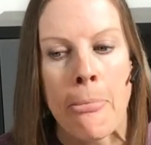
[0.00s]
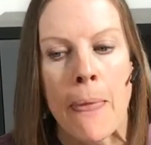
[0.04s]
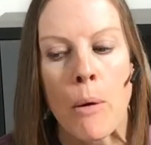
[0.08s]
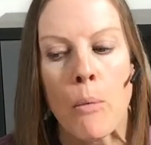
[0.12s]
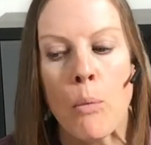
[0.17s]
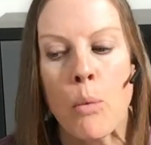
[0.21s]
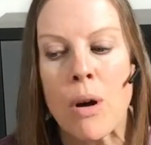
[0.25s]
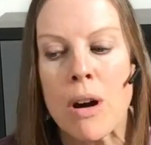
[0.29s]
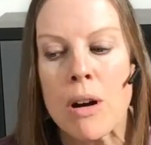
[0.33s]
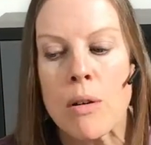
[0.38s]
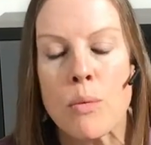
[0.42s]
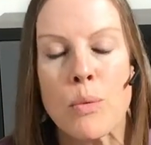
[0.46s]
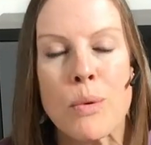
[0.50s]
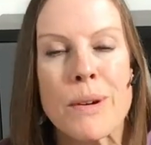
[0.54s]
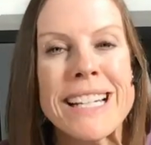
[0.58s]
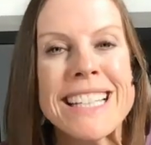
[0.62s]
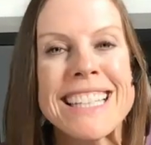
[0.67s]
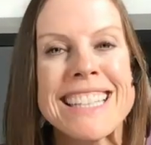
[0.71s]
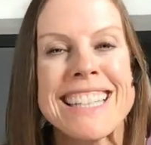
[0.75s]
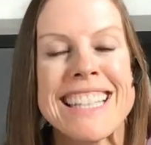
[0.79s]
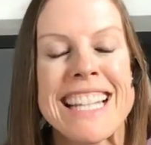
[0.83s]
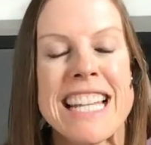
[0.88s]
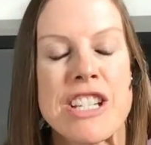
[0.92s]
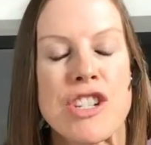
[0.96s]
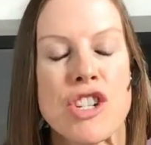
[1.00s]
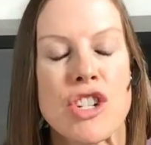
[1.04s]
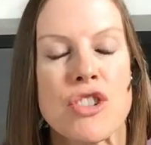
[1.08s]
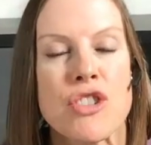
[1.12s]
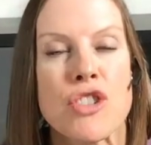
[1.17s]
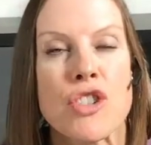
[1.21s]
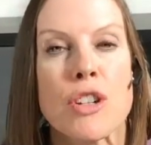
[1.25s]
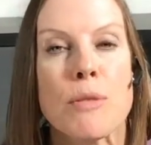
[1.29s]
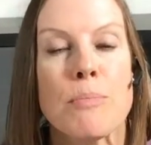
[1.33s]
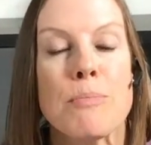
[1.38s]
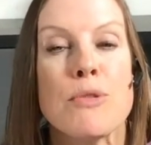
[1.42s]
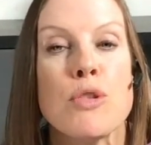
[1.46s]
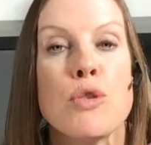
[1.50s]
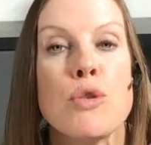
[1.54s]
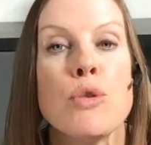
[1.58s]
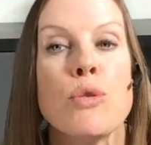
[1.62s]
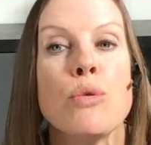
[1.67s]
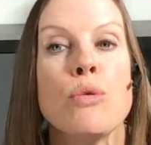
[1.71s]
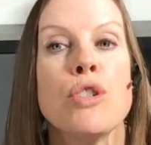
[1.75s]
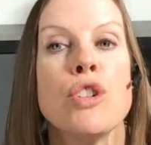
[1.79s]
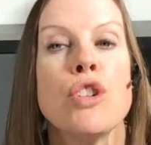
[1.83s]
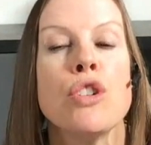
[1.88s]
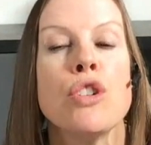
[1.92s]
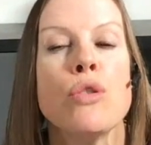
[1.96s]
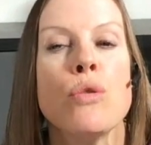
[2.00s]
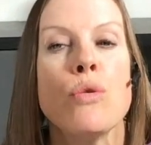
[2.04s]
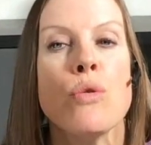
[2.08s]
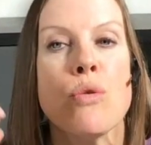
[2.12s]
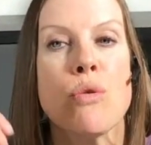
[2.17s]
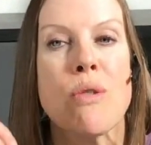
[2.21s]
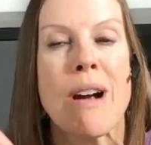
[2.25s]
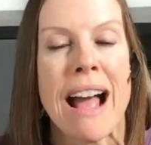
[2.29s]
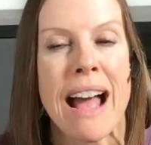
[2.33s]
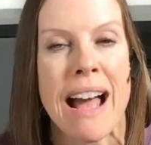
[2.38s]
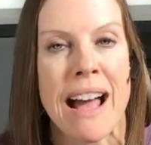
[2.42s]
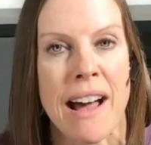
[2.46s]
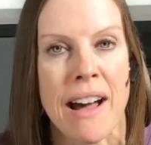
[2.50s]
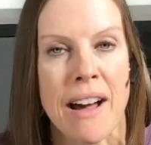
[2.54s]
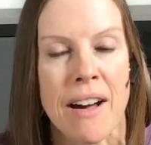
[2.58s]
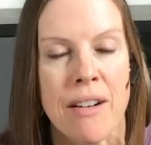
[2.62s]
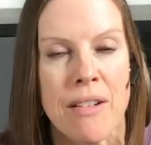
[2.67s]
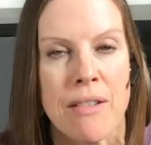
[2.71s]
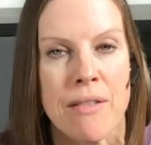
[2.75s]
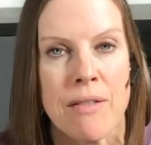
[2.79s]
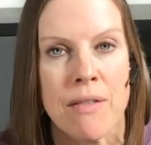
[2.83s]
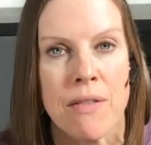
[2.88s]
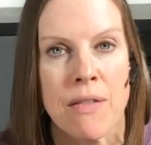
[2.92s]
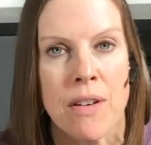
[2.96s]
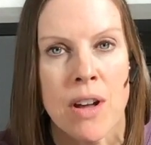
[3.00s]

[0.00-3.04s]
what relationship do you have